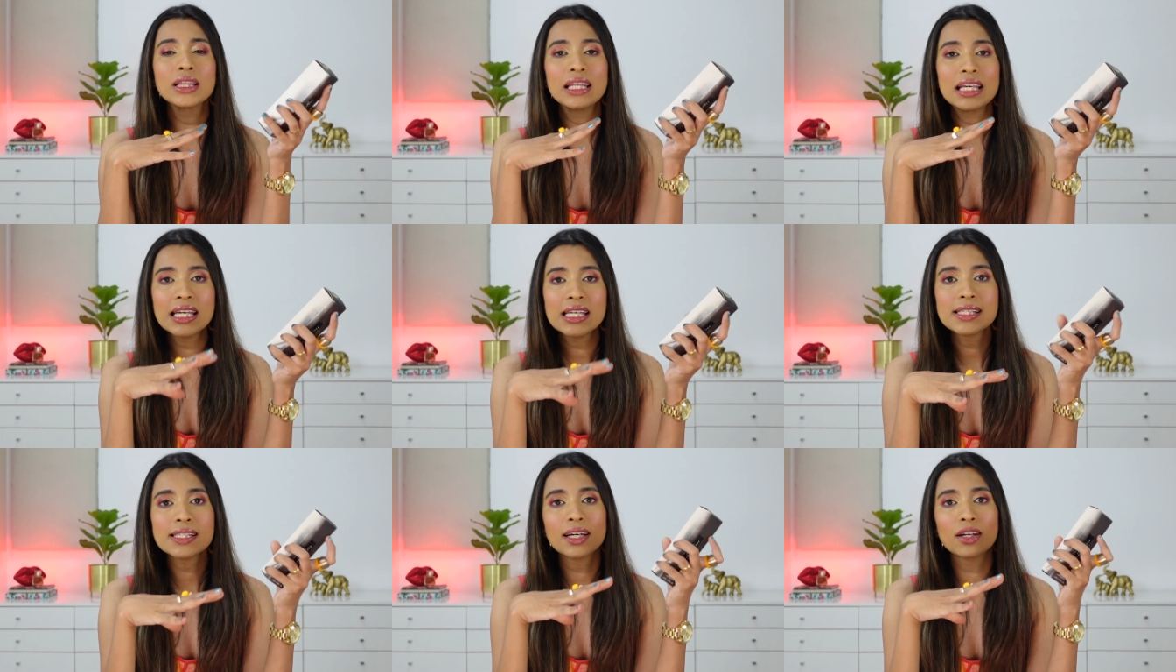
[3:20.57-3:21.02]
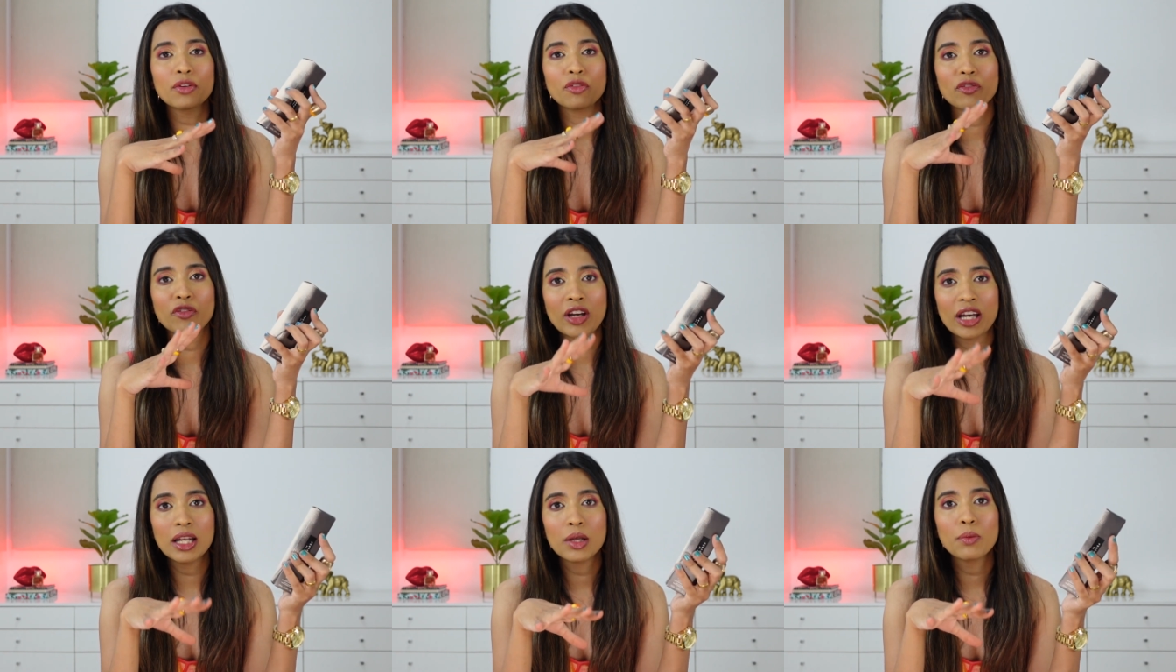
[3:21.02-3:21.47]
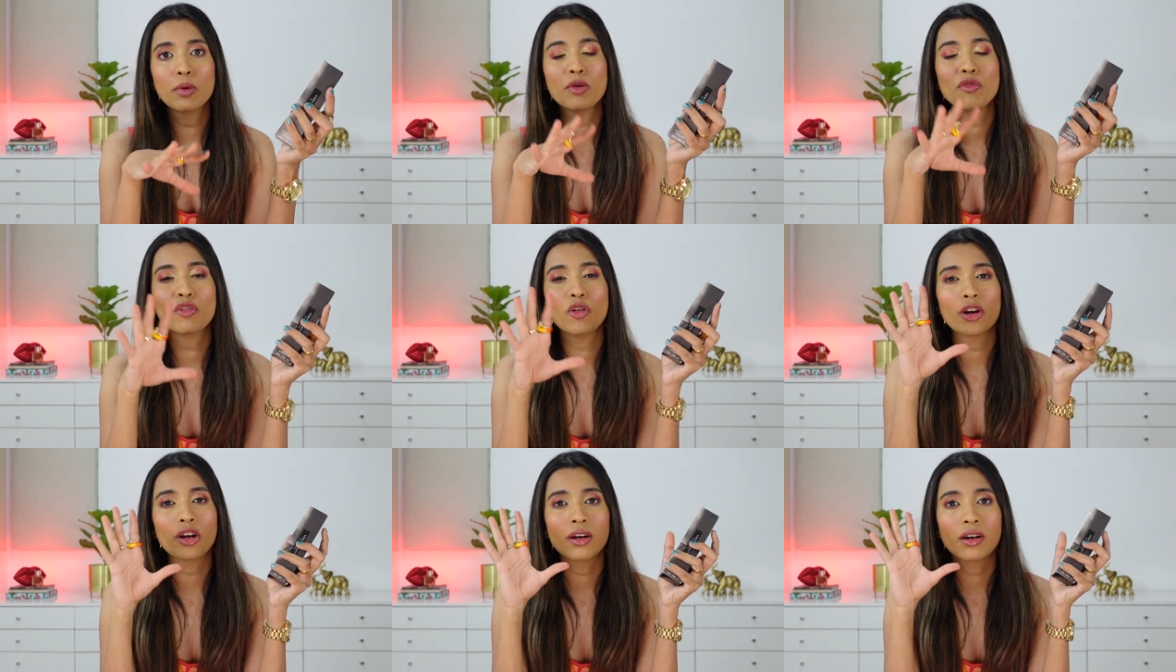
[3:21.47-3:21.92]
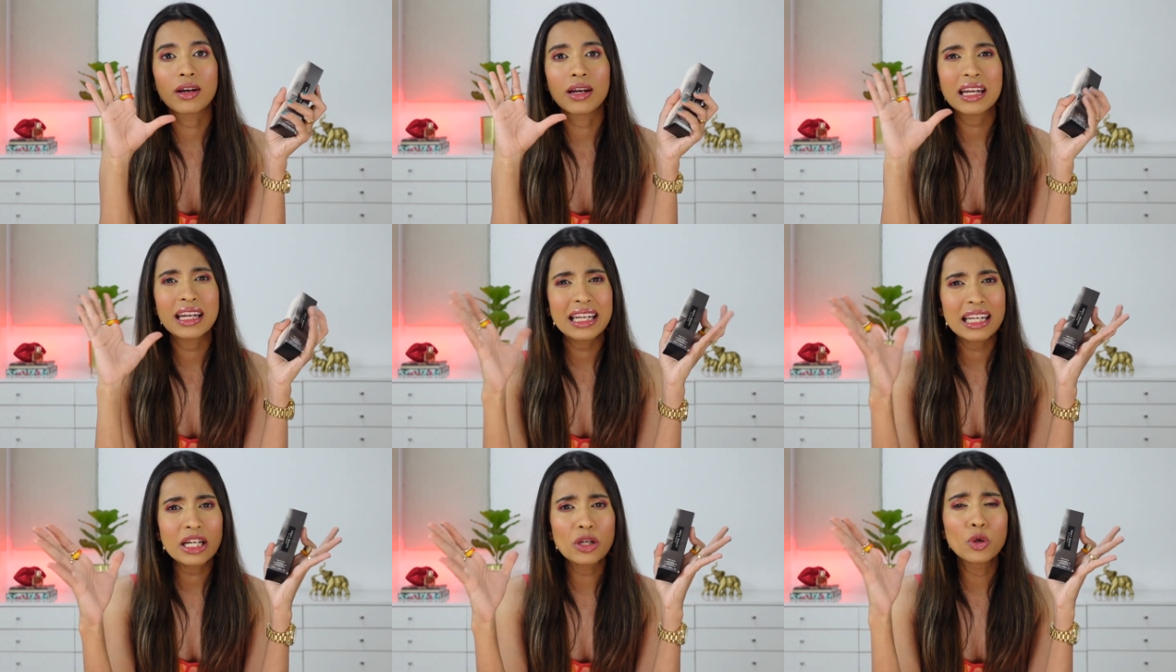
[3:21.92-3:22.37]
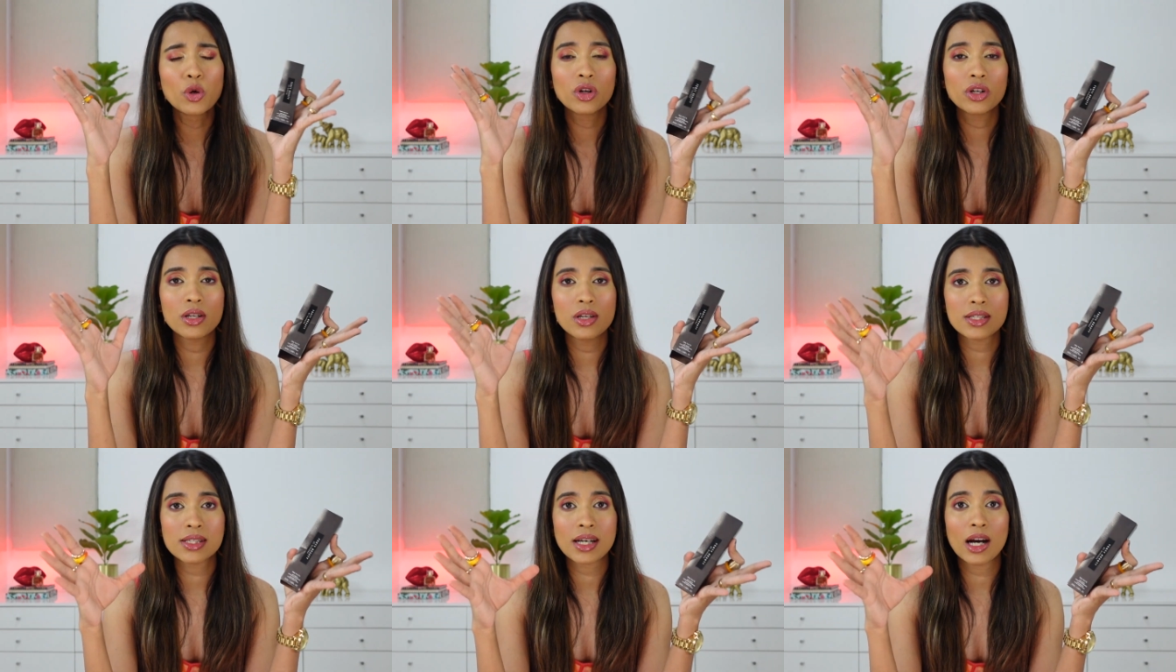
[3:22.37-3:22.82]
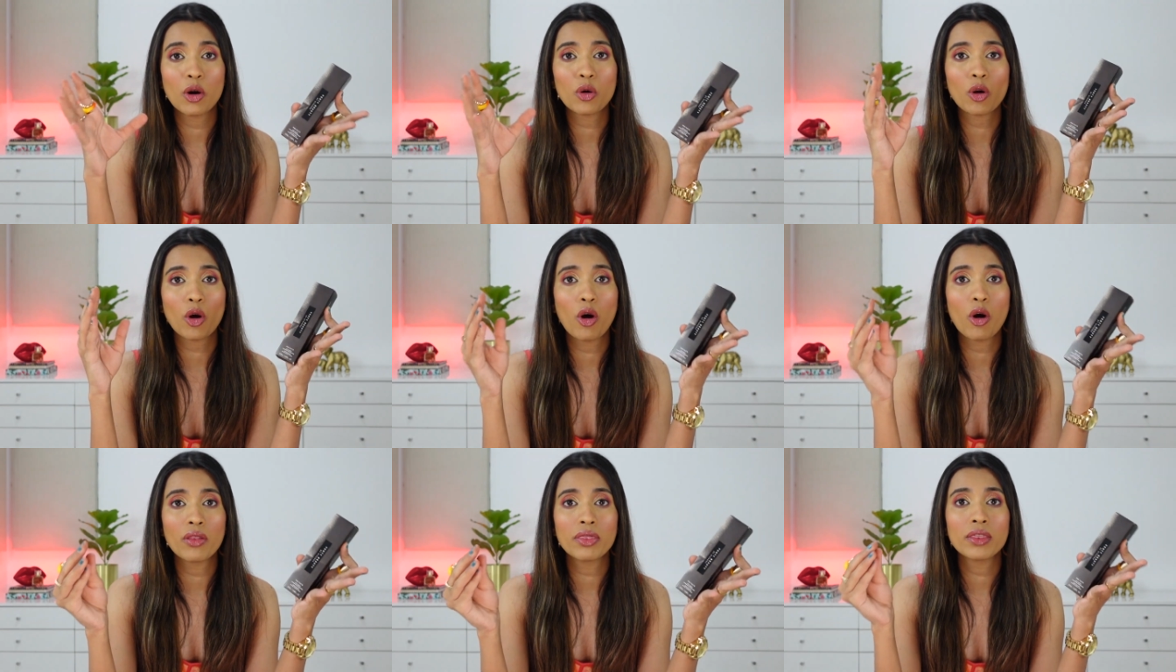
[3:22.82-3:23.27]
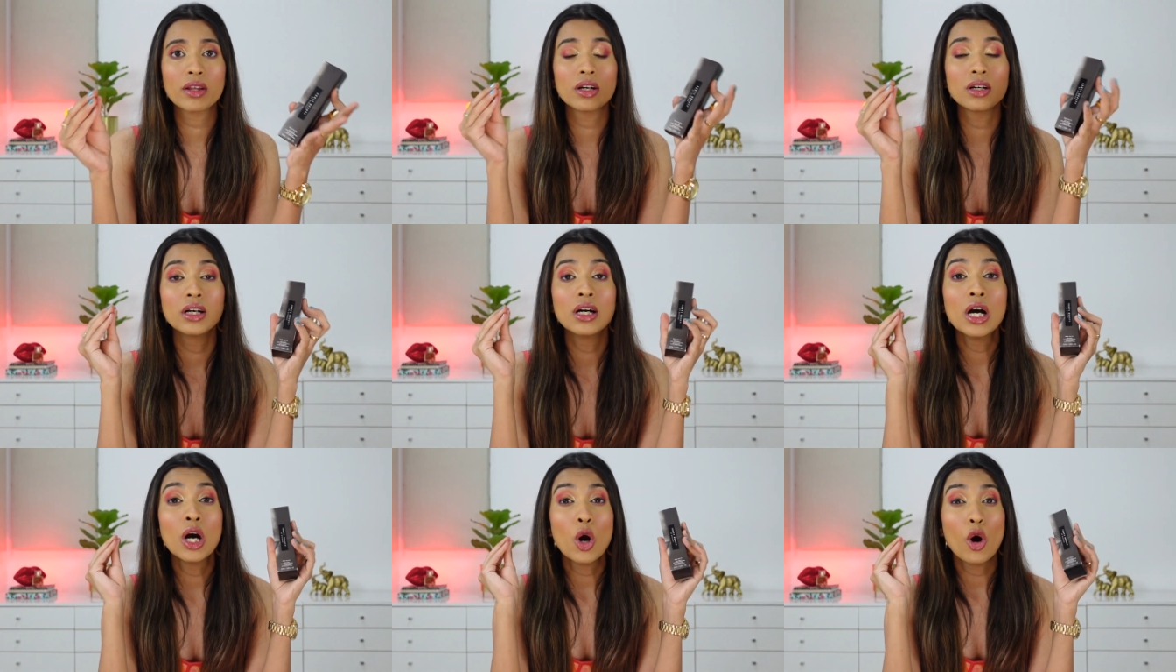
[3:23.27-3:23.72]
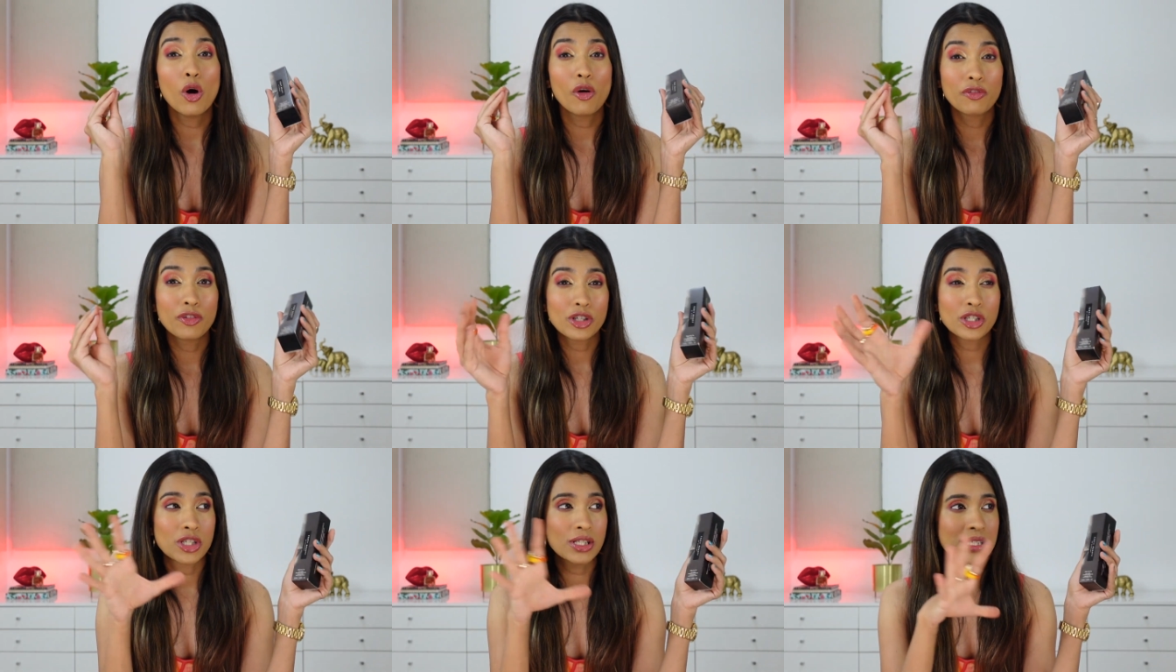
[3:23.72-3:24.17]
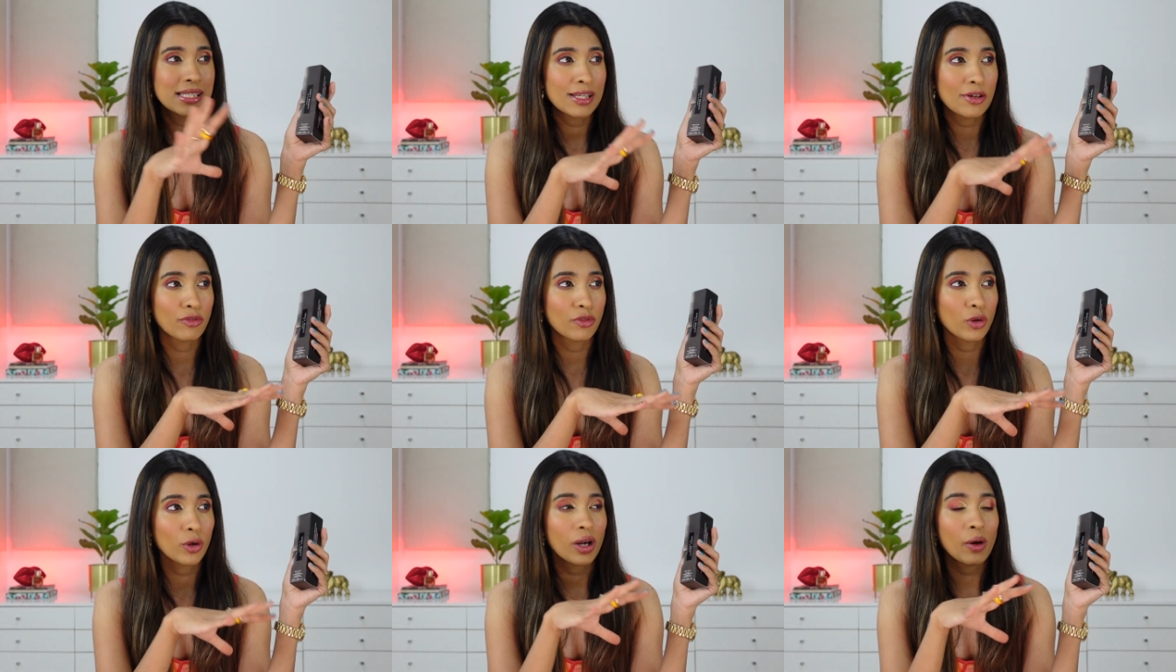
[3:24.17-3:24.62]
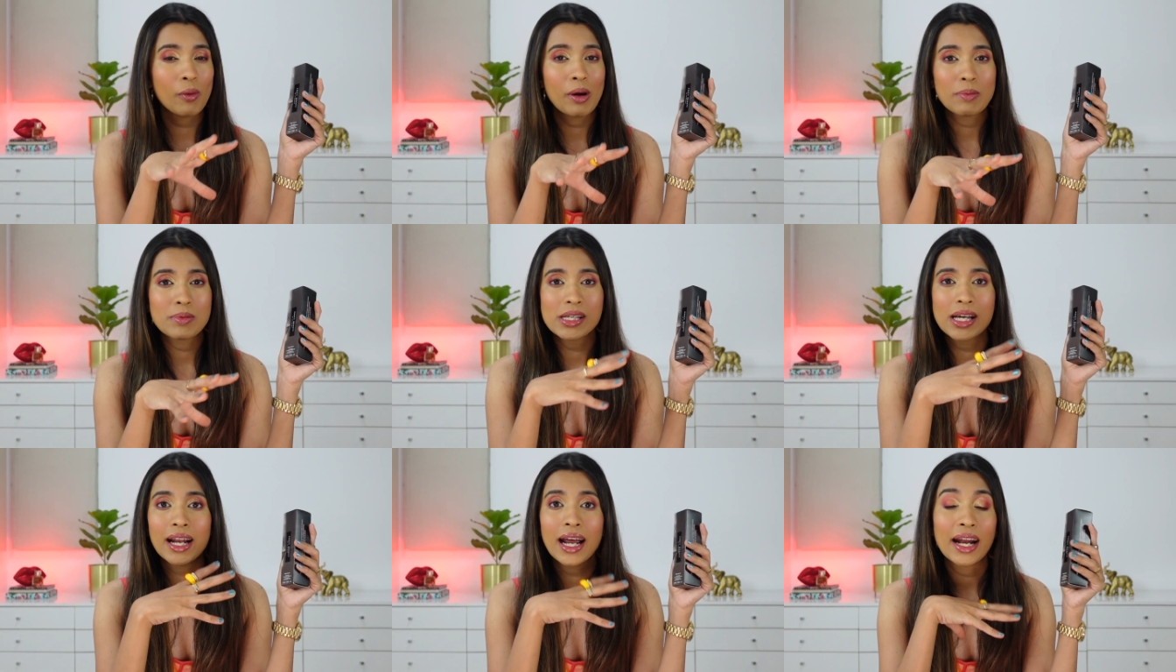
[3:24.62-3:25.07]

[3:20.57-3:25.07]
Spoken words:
These are available for a really good discount on the official Sephora website.